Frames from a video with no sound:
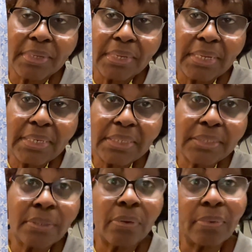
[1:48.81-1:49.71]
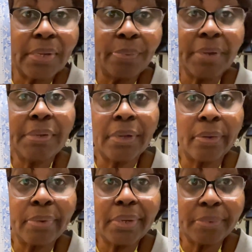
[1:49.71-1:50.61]
he needs to know like where we
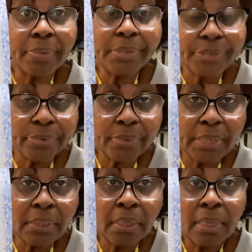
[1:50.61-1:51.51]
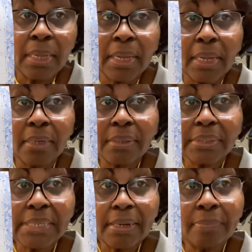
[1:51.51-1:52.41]
going, what we doing, and
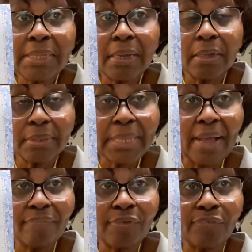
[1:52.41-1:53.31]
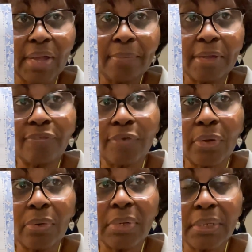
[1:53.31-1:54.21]
instead of me having to find my
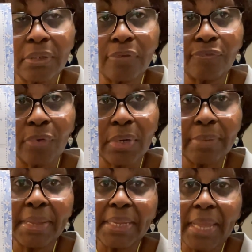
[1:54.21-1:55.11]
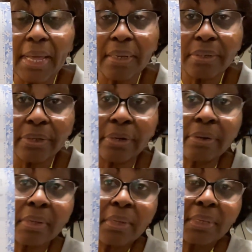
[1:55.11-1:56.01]
phone and look for it in my
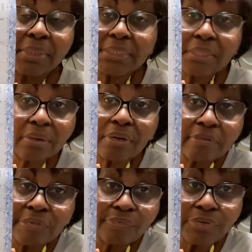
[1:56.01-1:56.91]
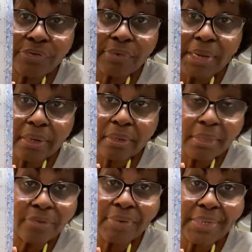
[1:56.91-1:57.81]
calendar, just look on the refrigerator.
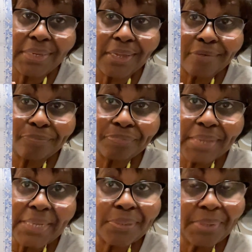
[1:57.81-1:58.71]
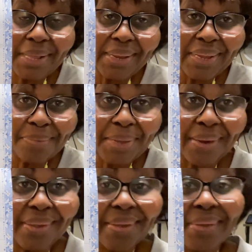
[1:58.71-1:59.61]
It's right there. That's what I like
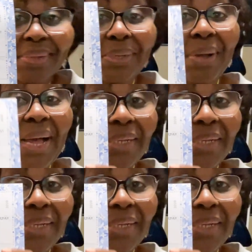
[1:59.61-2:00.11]
about it. So I